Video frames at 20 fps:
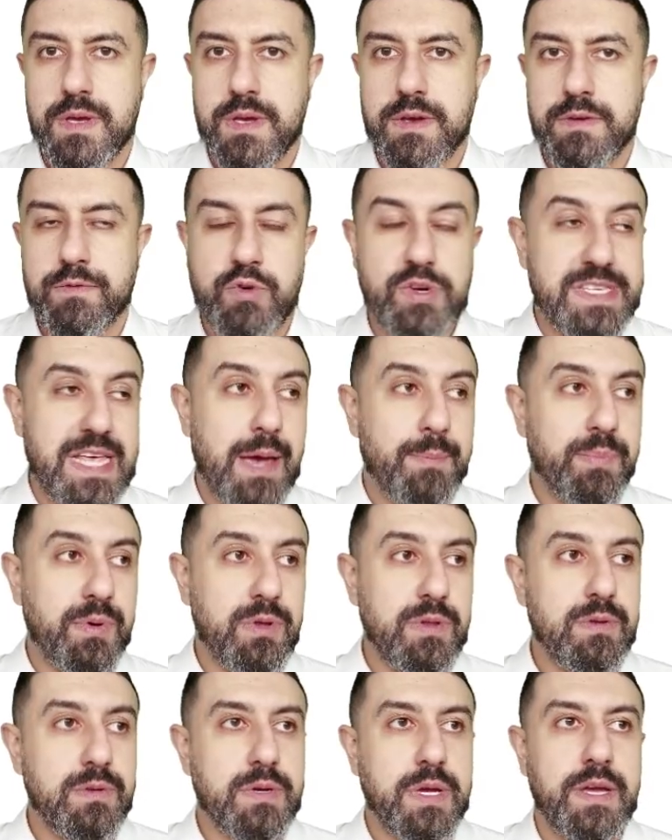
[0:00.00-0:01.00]
For
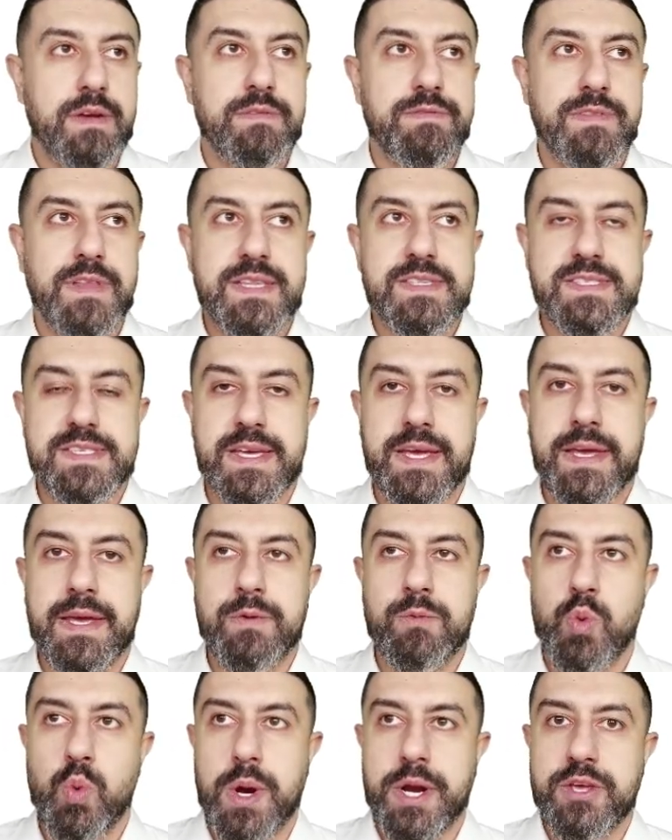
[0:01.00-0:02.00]
example, if let's say
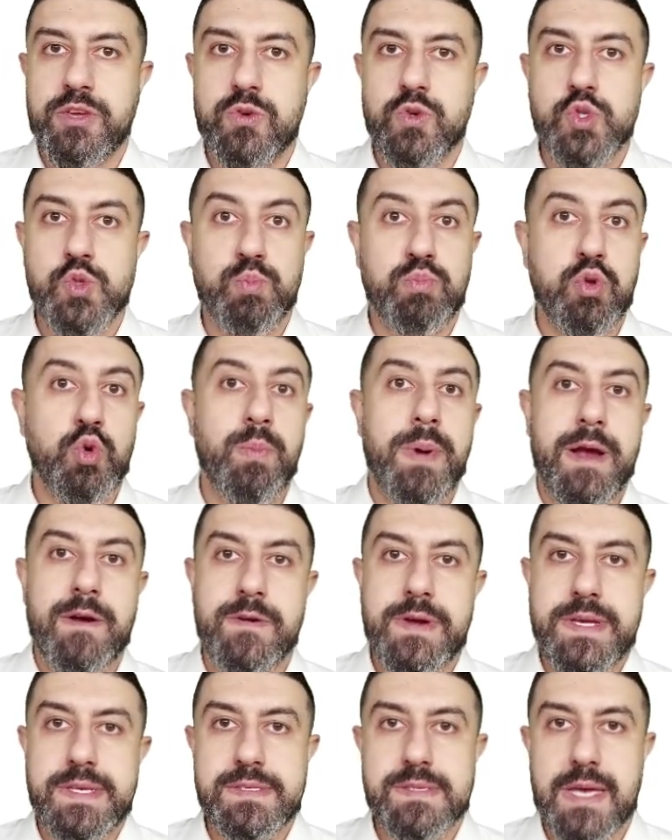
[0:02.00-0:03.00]
we want to use
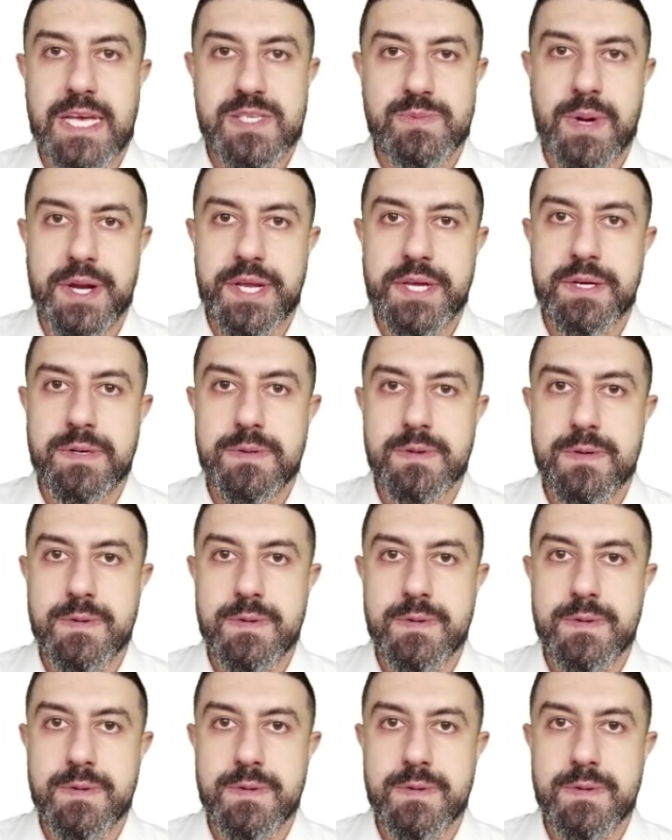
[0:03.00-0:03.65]
blueberries as money,